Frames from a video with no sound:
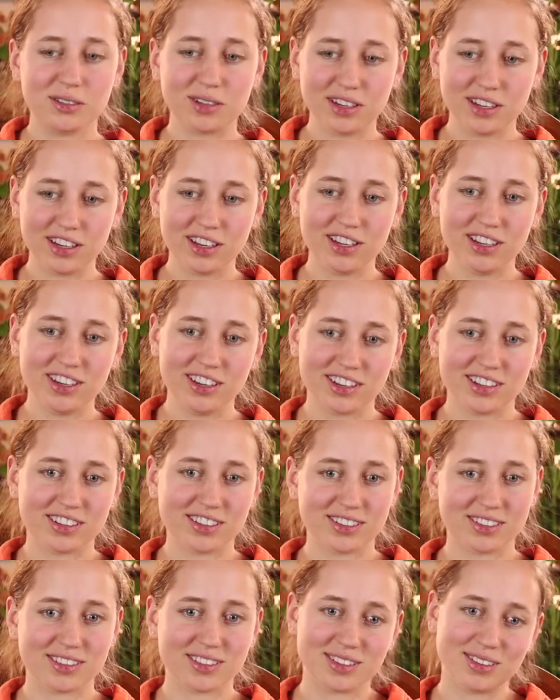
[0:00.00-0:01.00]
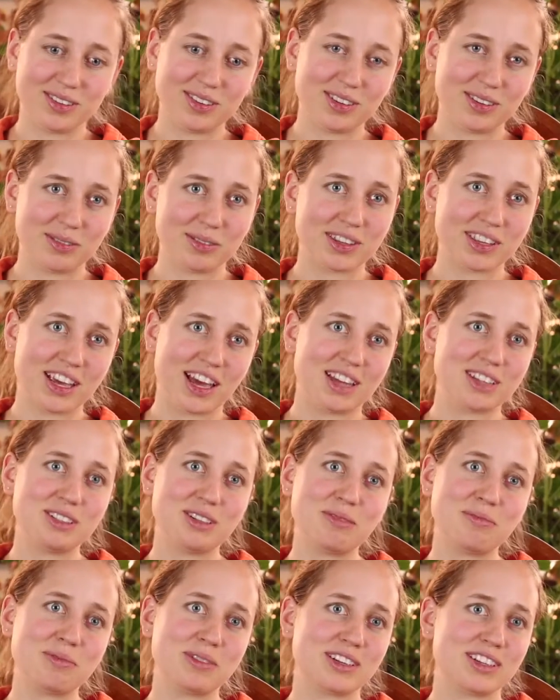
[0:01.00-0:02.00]
eat it with
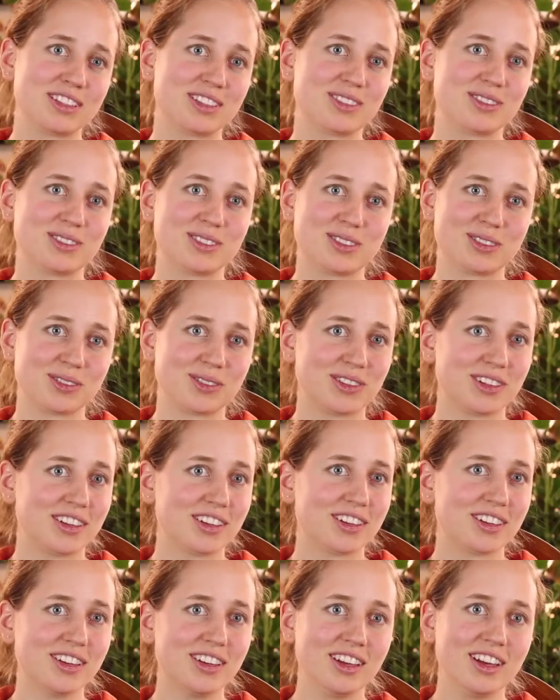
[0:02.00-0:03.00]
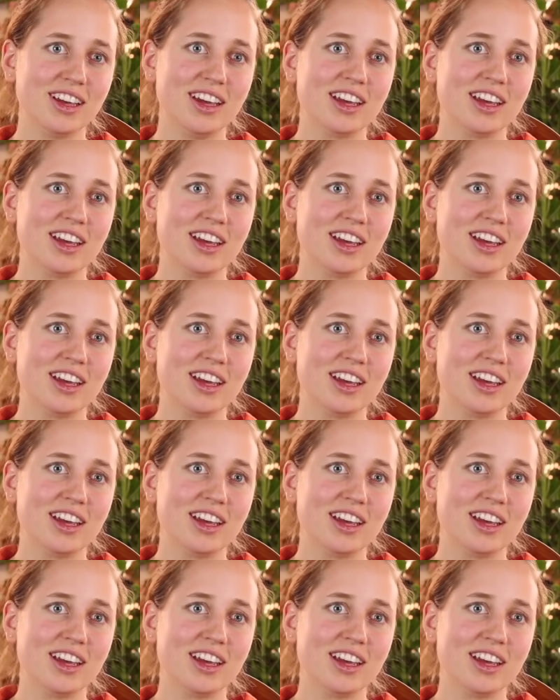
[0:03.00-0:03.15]
ketchup, and it's just really good.